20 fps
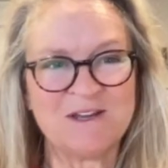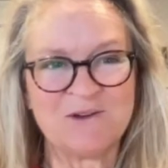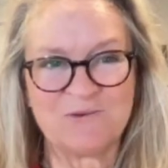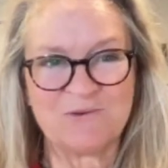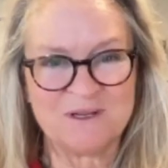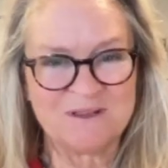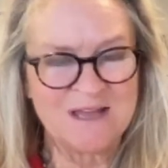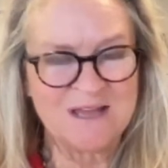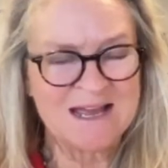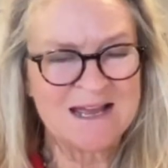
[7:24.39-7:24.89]

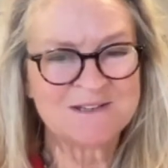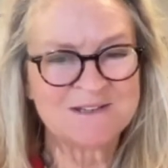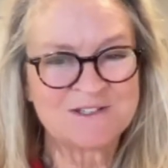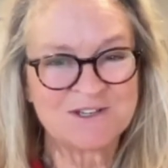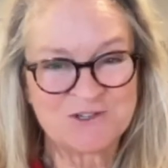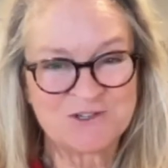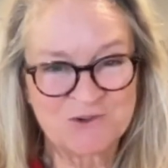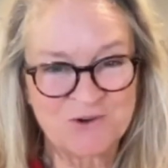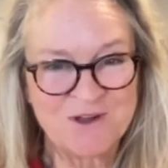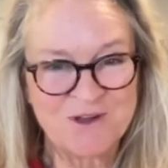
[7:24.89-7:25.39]
relax,
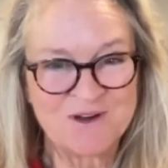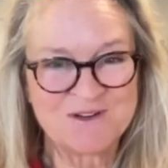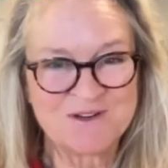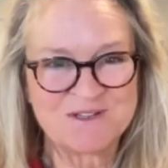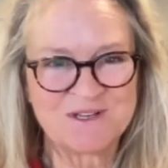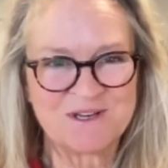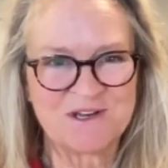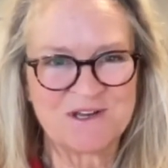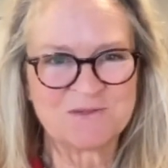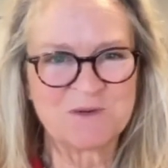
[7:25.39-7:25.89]
enjoy
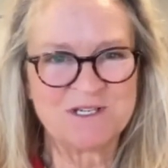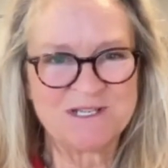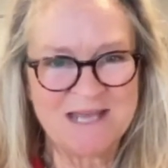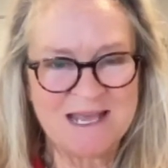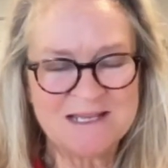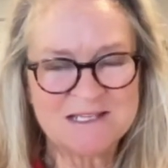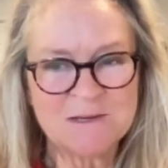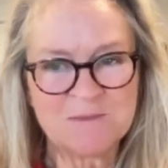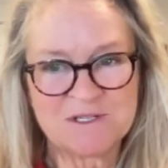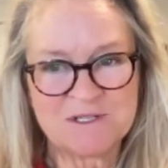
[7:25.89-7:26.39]
yourselves, but
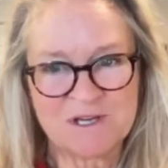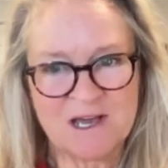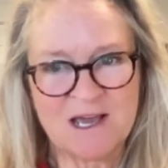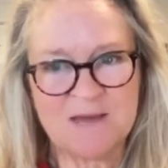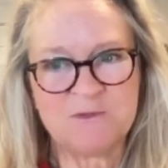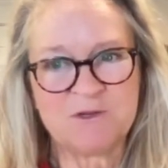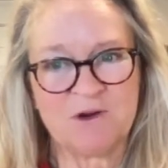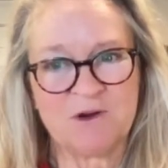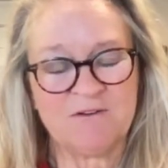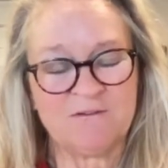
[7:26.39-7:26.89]
take some
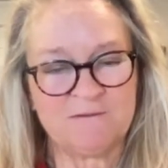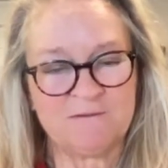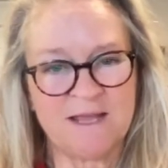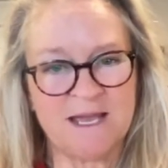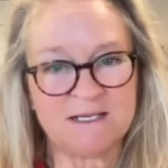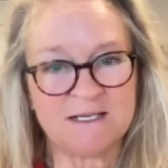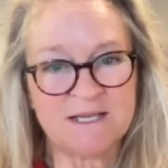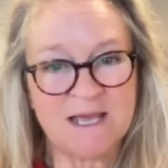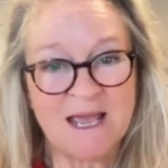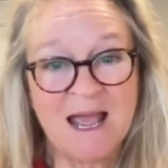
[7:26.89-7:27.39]
time to
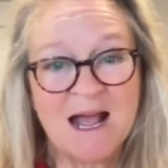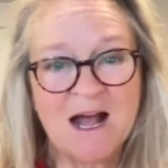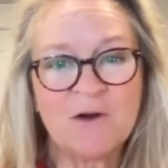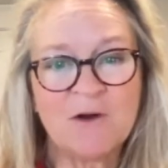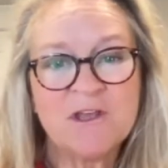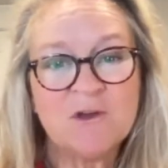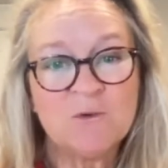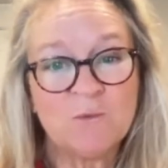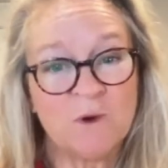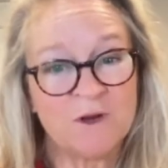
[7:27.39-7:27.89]
reflect how
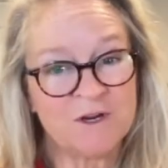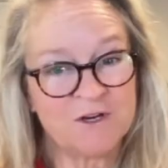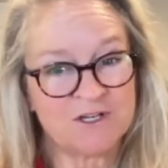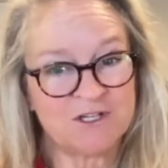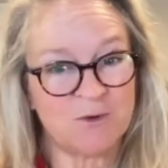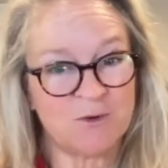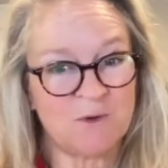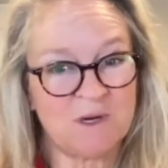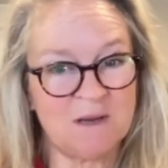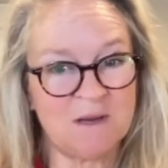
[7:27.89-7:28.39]
you want to
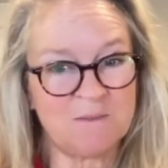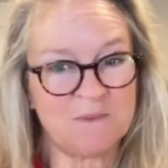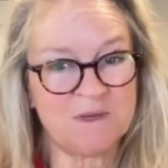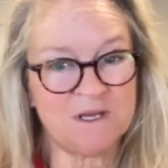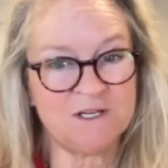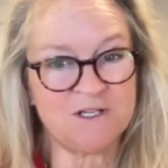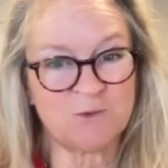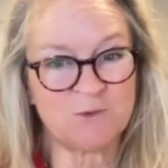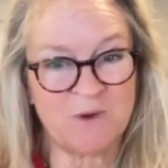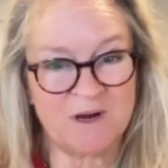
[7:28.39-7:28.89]
show up
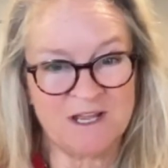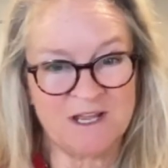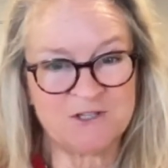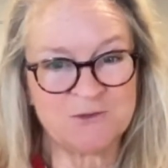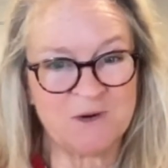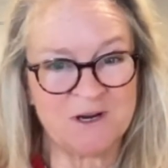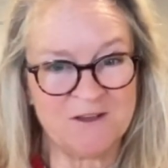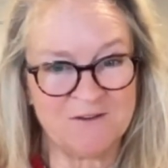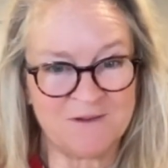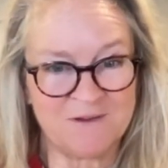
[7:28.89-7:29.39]
in
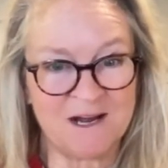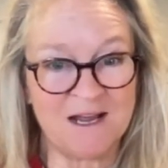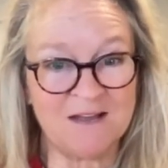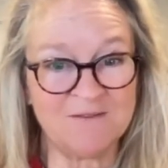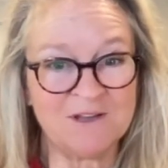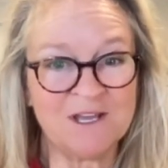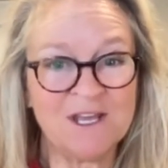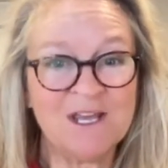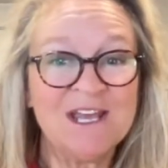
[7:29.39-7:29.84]
2025.